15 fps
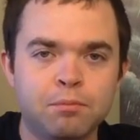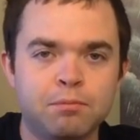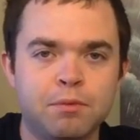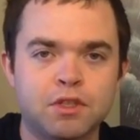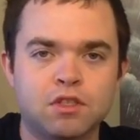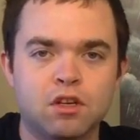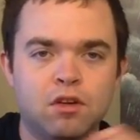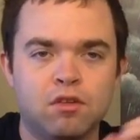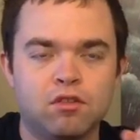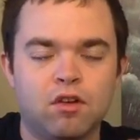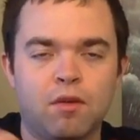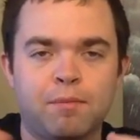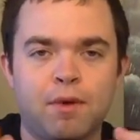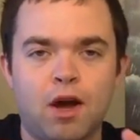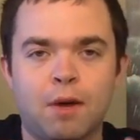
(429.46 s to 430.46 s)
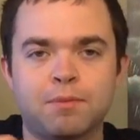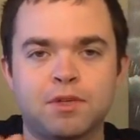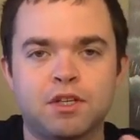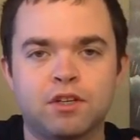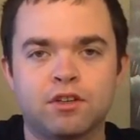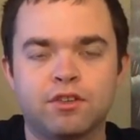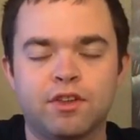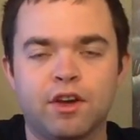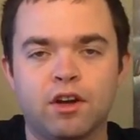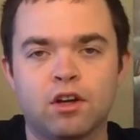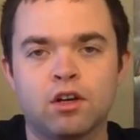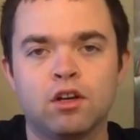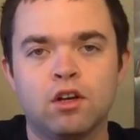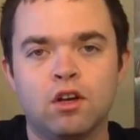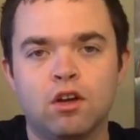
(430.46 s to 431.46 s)
bits of pops here and
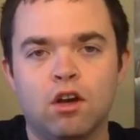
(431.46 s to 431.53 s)
there